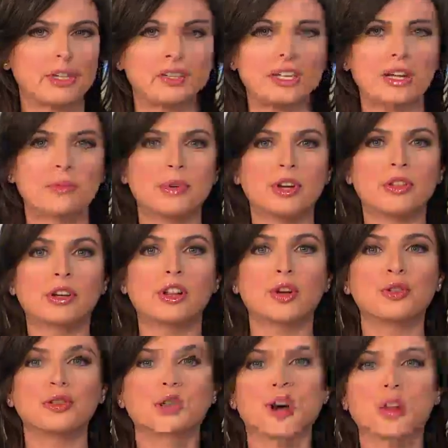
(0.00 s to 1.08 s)
Meantime, Bill, the
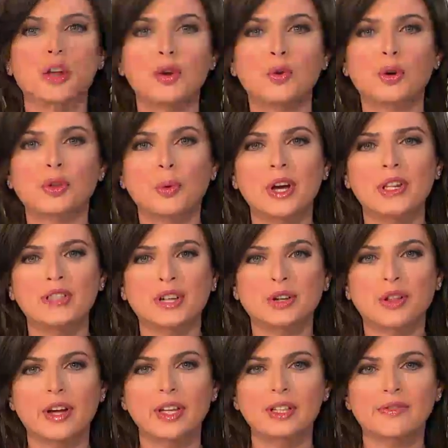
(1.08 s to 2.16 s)
close call on Northwest
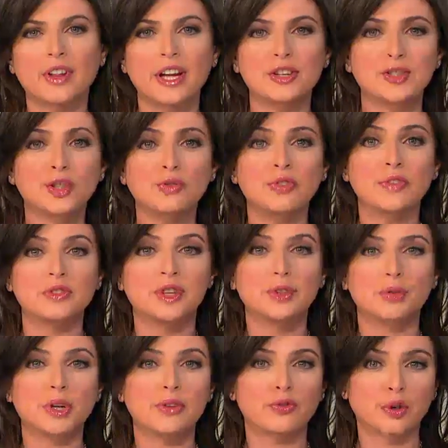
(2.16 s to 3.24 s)
Airlines Flight
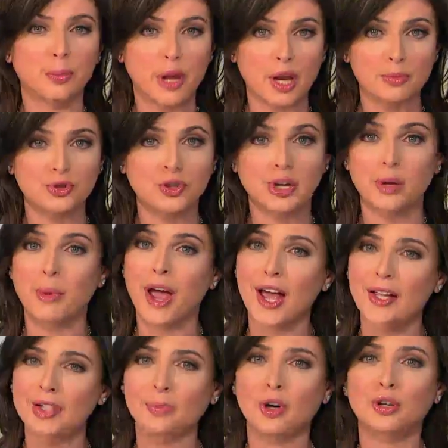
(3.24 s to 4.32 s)
253 from Amsterdam
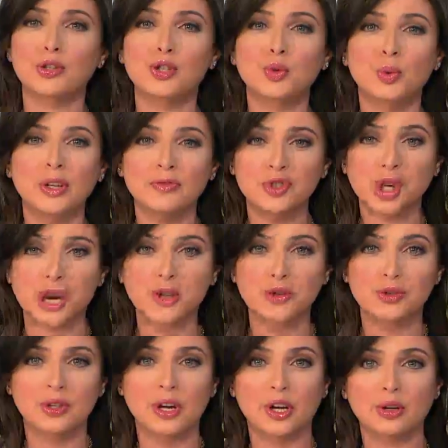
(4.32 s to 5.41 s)
has sparked swift
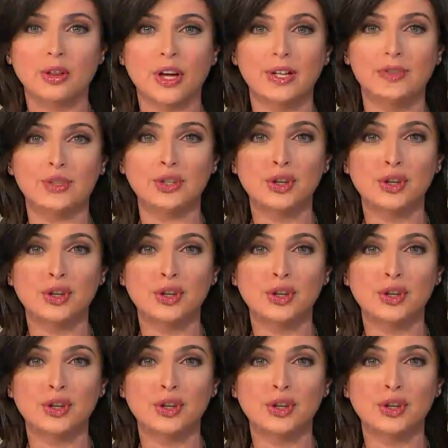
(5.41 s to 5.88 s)
changes in airline